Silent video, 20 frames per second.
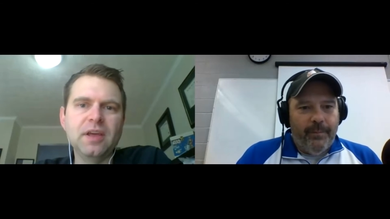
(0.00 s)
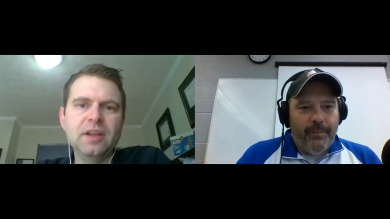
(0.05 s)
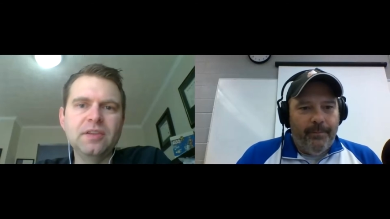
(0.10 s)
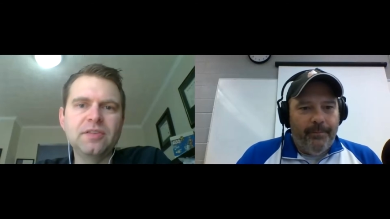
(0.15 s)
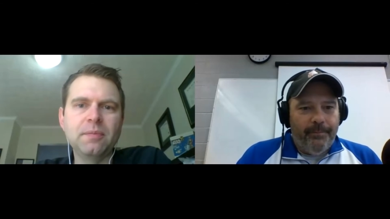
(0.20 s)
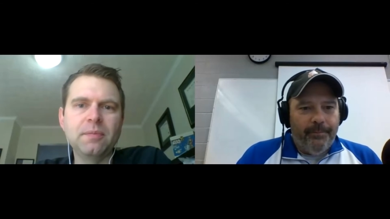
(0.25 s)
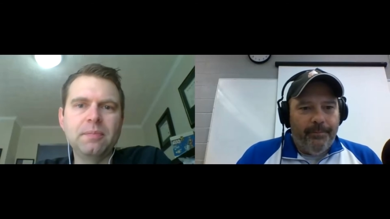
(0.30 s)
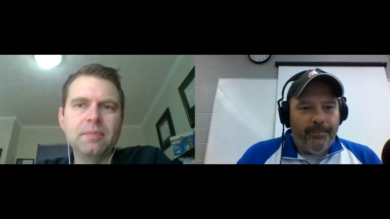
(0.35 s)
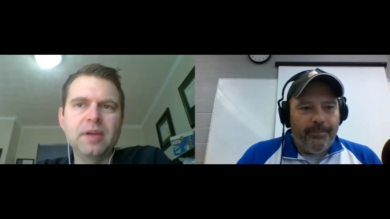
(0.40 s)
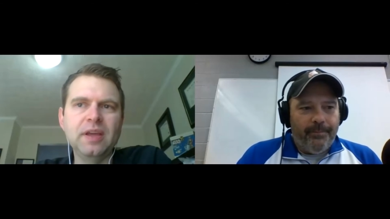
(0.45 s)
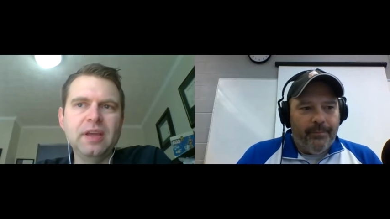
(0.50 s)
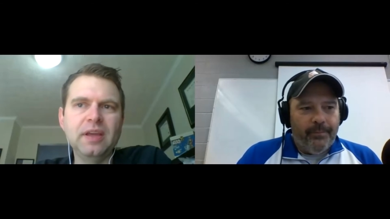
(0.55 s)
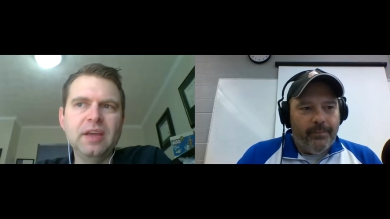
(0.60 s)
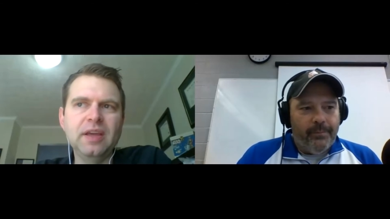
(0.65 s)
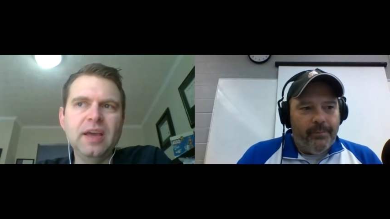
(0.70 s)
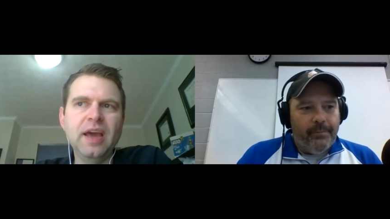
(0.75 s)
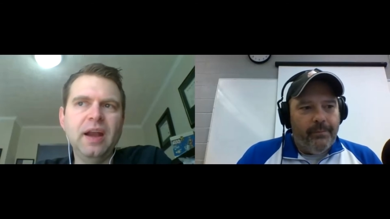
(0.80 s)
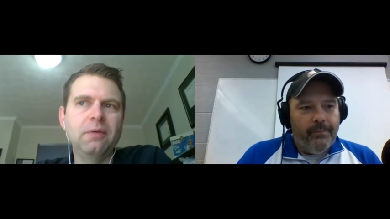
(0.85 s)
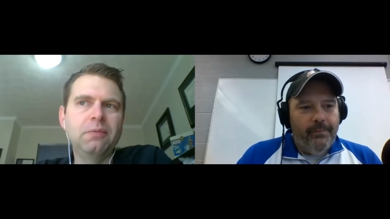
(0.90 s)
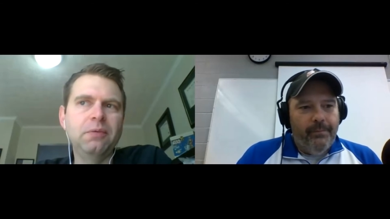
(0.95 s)
Speaker 1: ends up
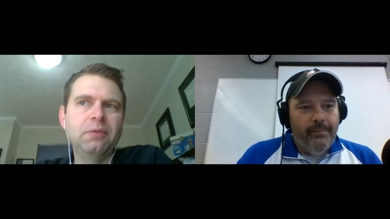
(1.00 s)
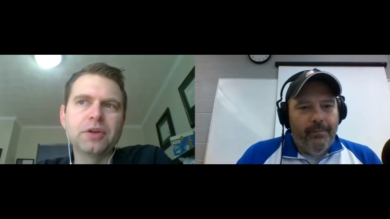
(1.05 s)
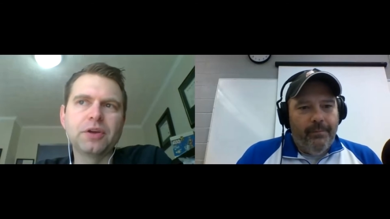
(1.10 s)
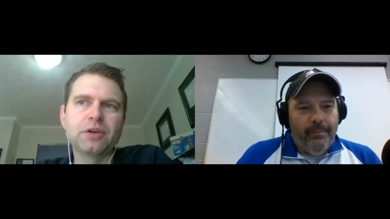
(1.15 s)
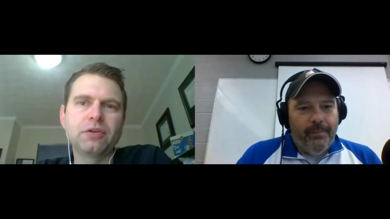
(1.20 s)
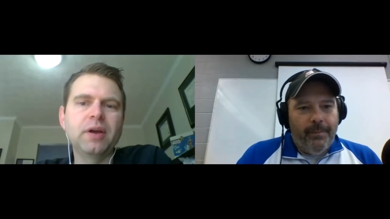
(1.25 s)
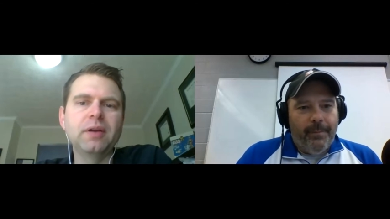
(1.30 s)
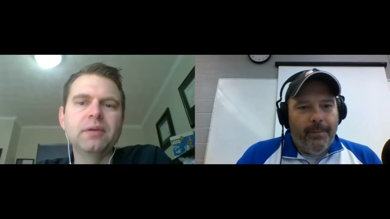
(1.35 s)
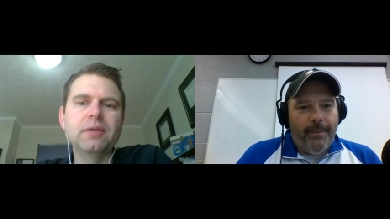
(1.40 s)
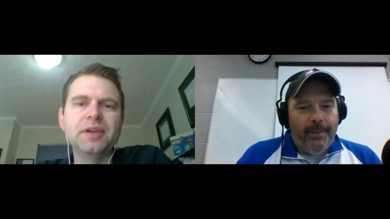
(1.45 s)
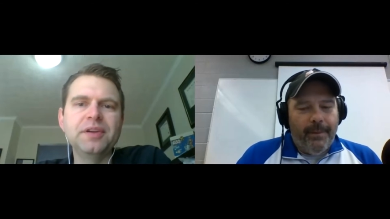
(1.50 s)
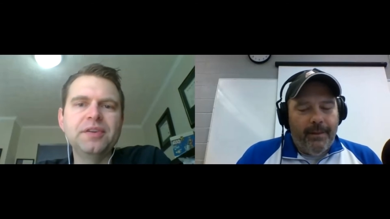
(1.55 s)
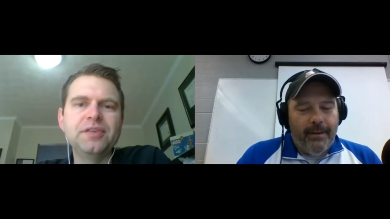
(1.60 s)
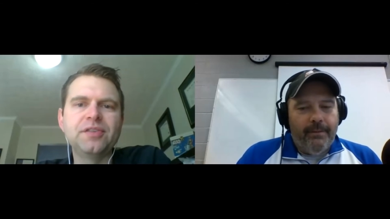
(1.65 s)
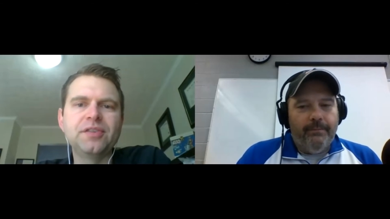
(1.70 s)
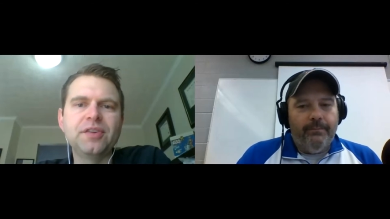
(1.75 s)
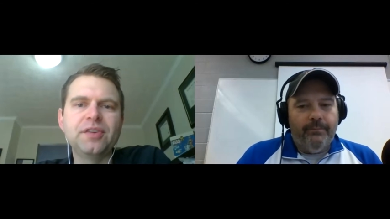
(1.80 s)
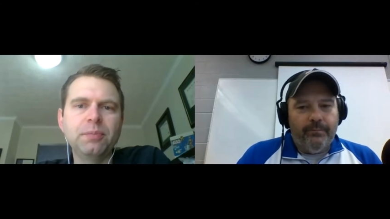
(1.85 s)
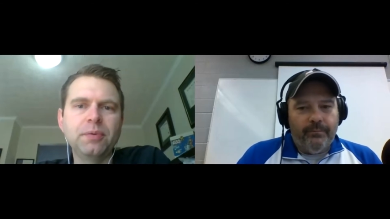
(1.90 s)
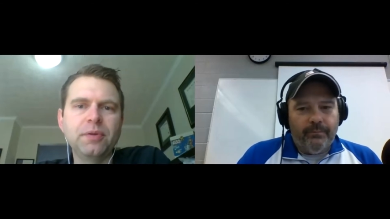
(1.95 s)
he had a really great
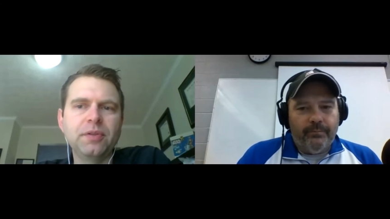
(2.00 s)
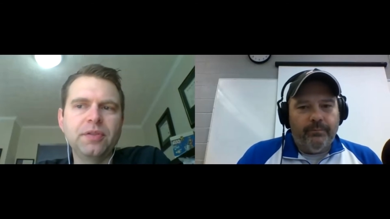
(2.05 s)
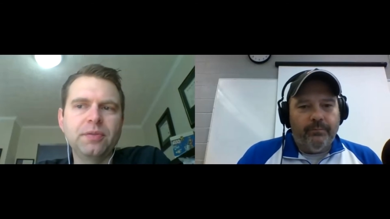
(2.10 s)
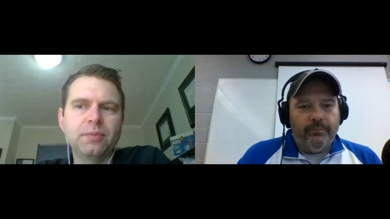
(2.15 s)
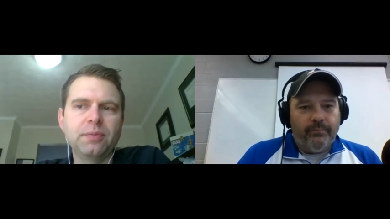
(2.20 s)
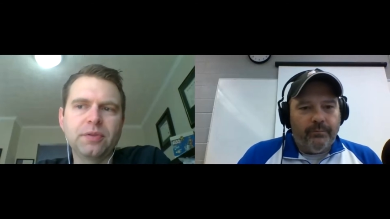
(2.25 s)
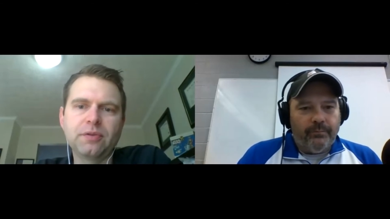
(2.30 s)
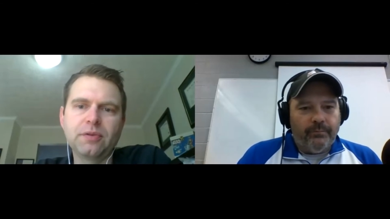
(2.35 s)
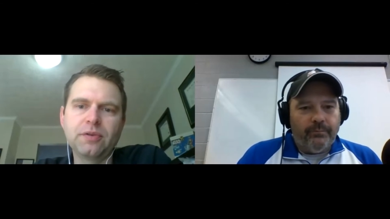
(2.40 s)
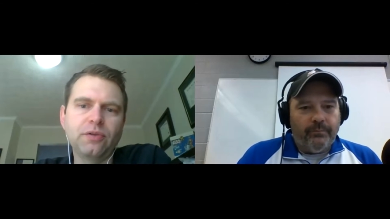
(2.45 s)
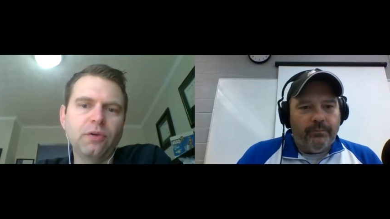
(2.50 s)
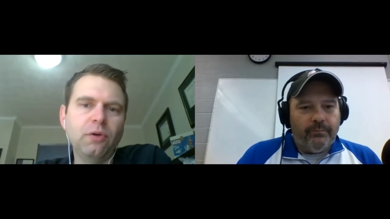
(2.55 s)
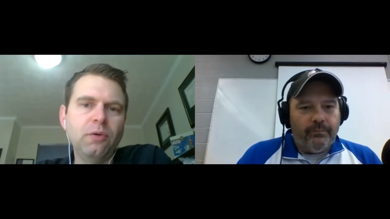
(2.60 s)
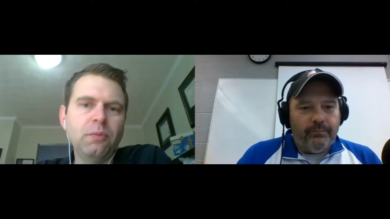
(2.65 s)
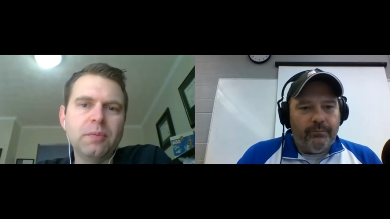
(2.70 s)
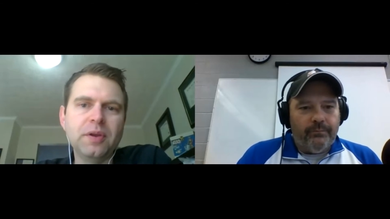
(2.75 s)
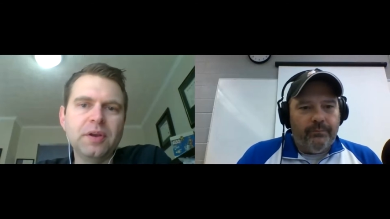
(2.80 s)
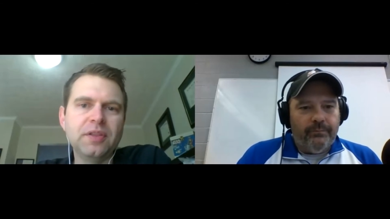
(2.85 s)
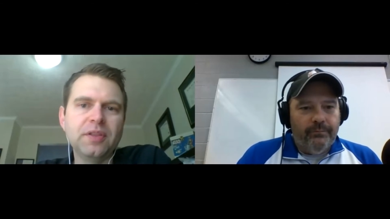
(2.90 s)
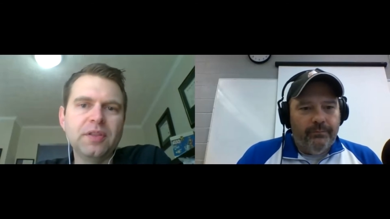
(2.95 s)
relationship with, with Chris
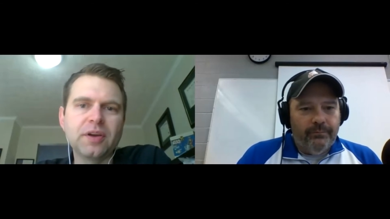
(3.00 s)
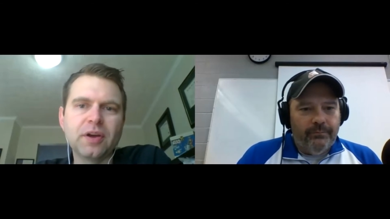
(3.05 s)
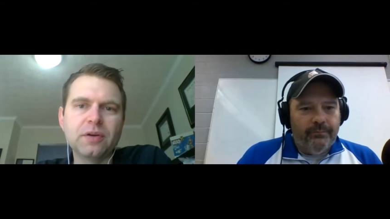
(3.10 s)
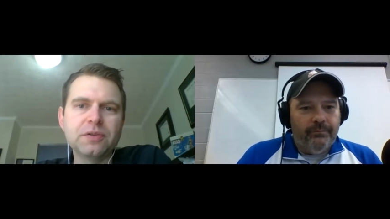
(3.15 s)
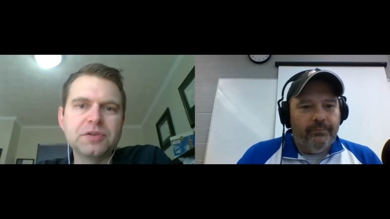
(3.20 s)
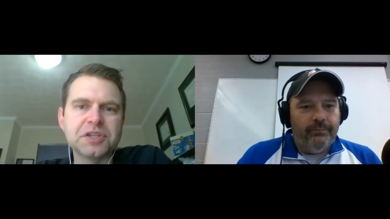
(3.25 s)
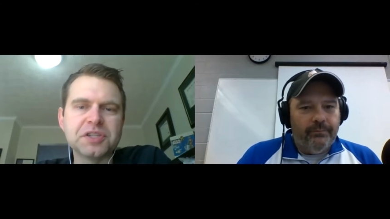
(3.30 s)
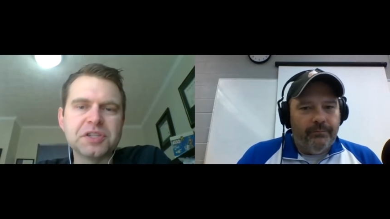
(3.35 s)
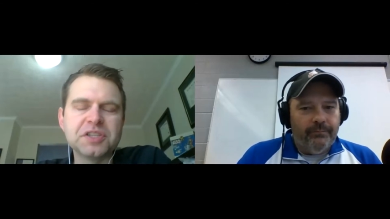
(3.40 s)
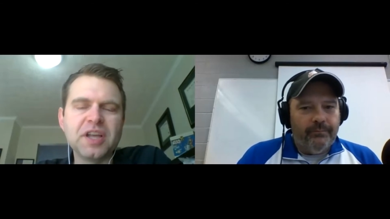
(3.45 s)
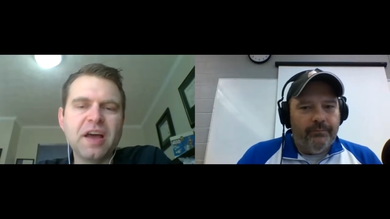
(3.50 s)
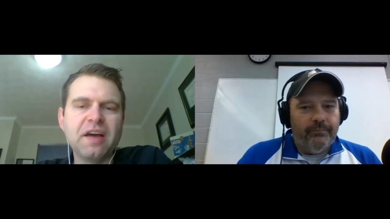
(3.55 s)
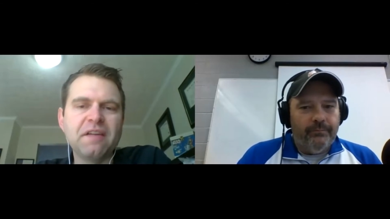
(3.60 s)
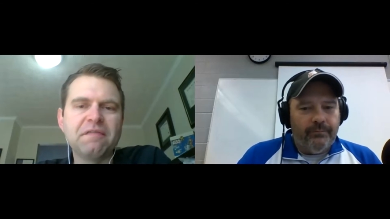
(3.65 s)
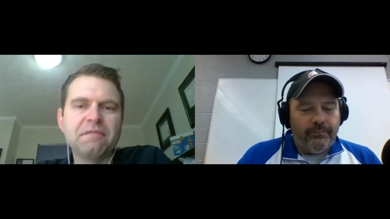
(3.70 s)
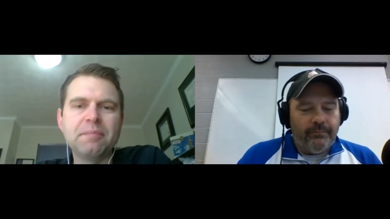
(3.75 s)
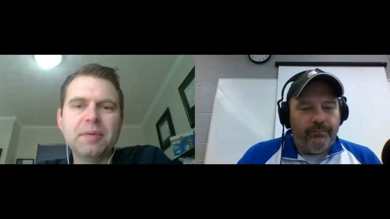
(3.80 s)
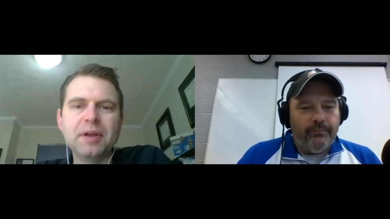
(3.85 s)
Holtmann and the coaching staff.